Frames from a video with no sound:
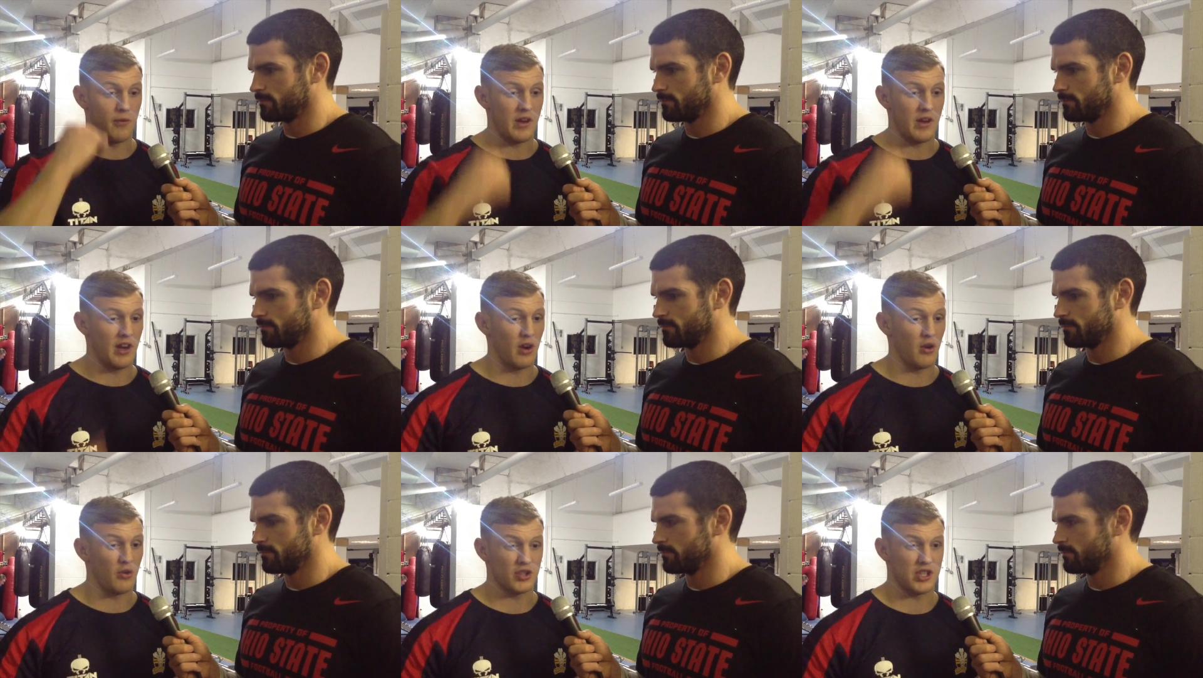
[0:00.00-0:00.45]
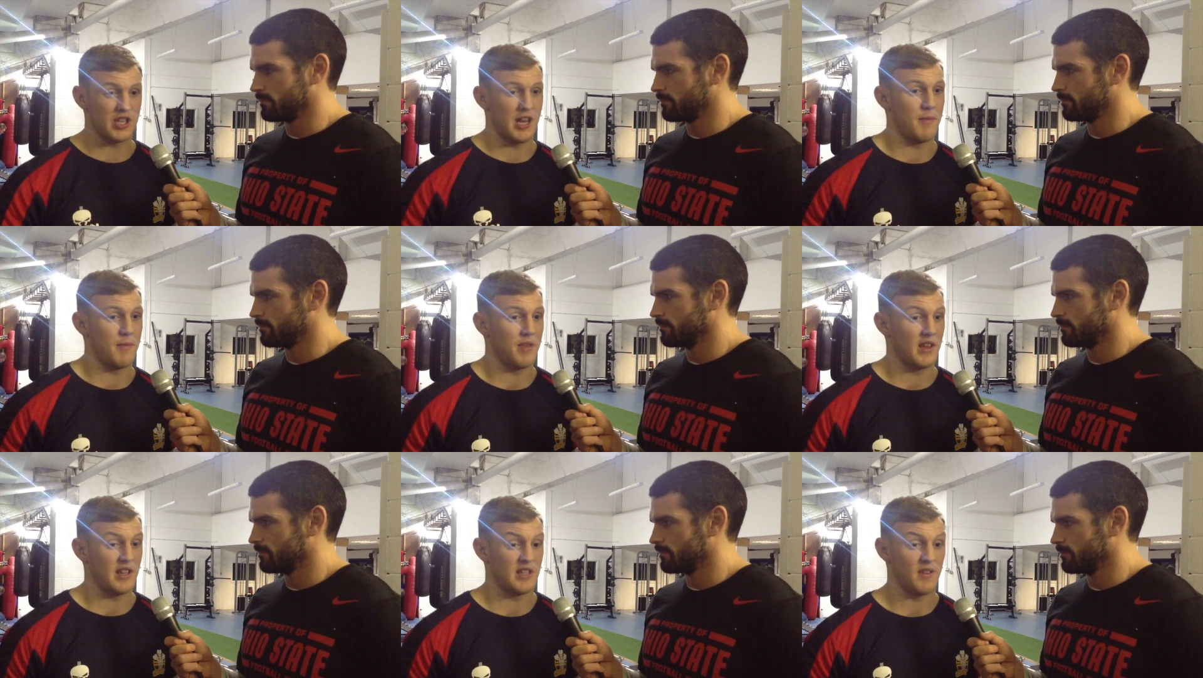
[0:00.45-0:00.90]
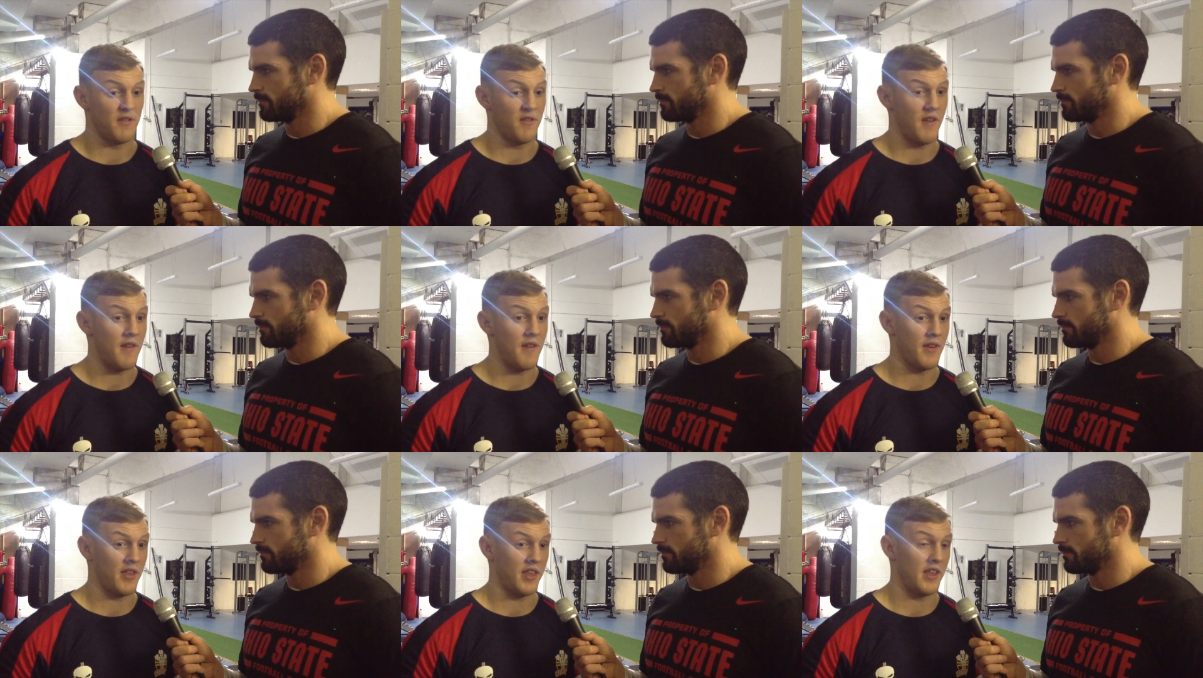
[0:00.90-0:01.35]
Speaker 1: we'd have done the same thing to
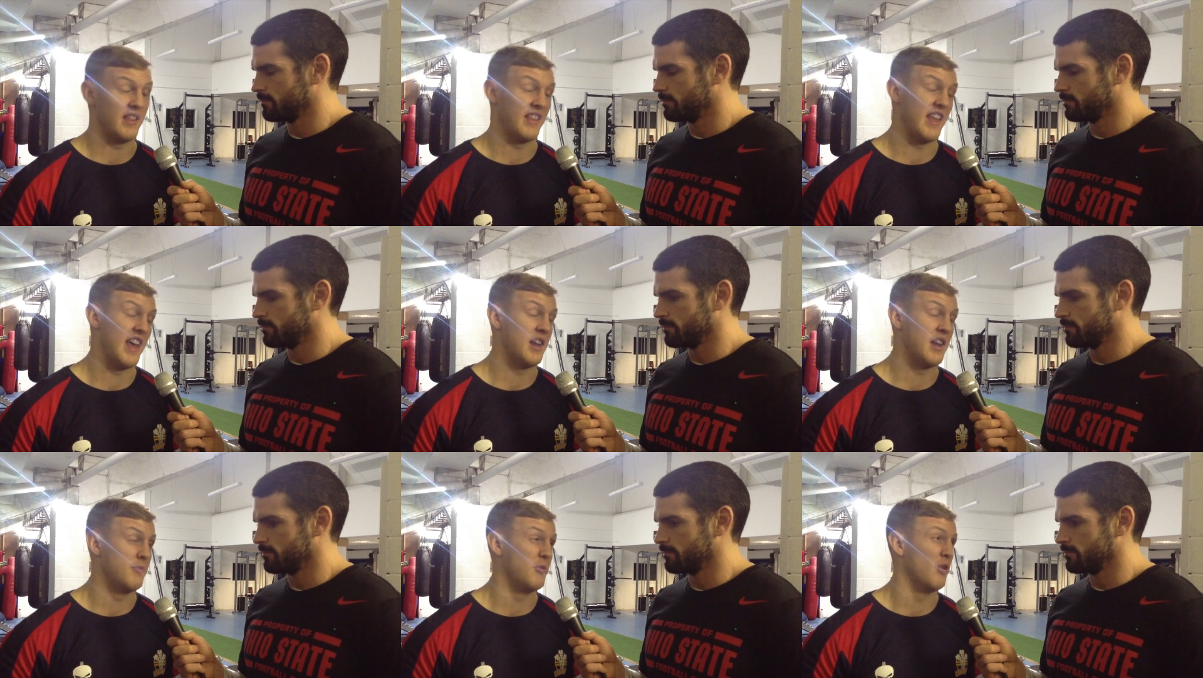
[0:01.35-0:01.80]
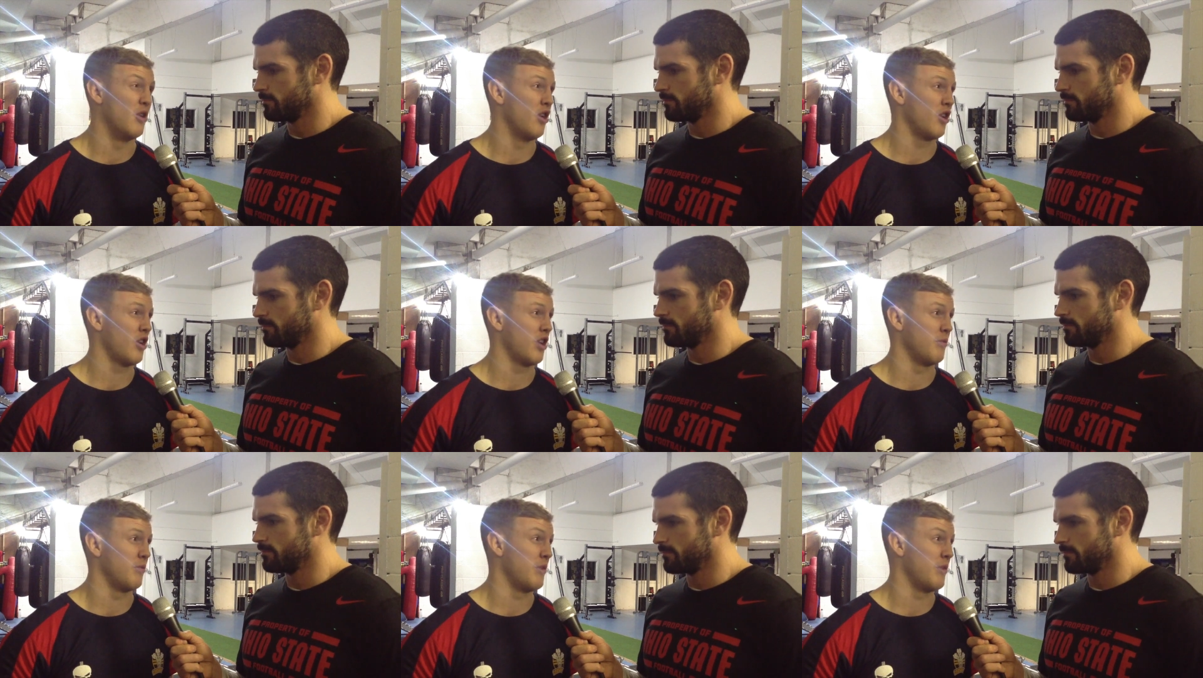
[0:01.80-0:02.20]
Fev, I think they'd have broken.